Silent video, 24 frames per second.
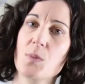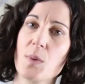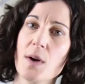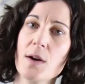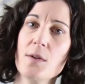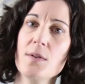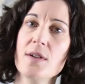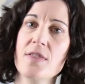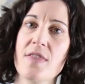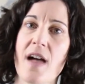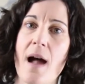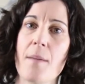to
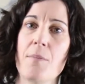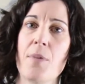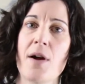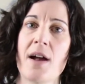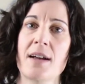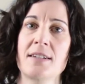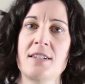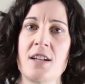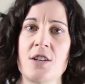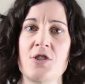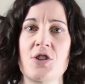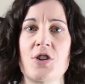work with that
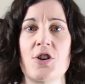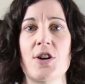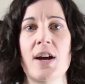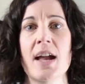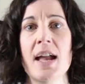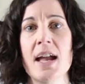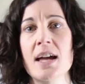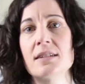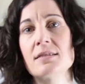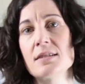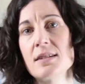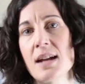practitioner
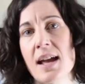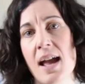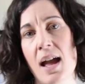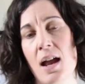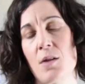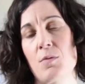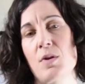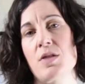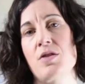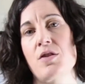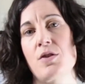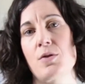hand in
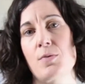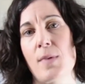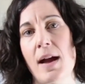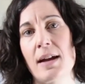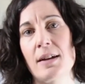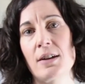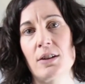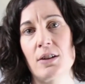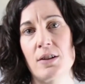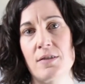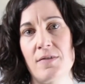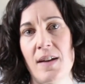hand with your
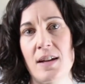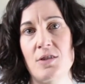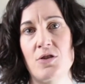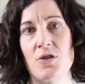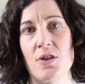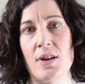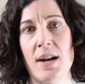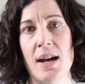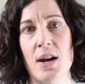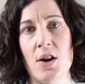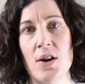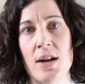regular
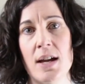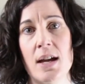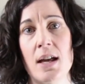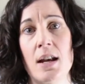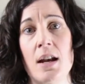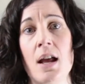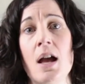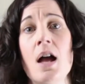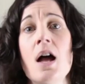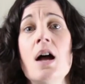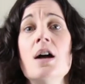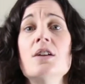veterinarian
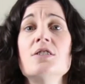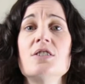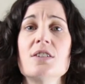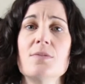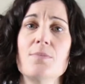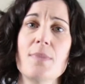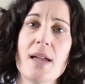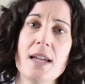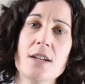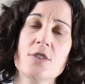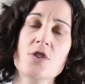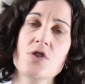
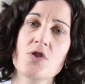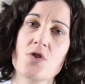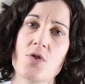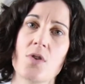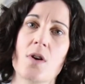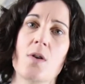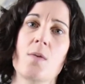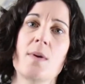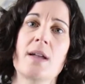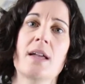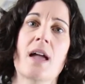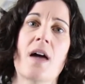to make
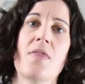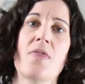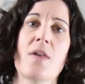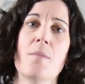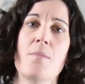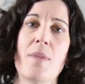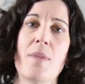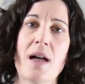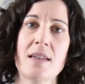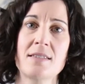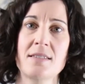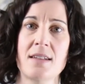sure we get
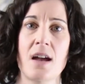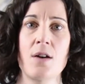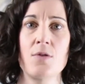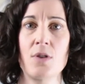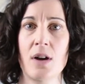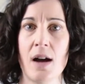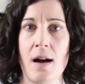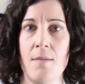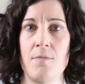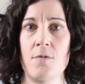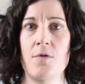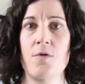the best
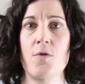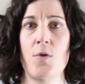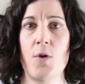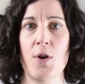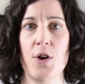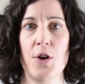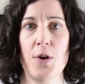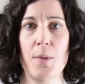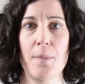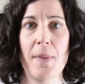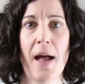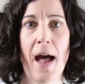outcome for
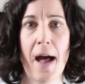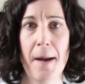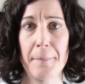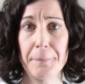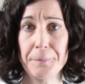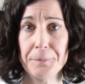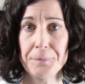your pet.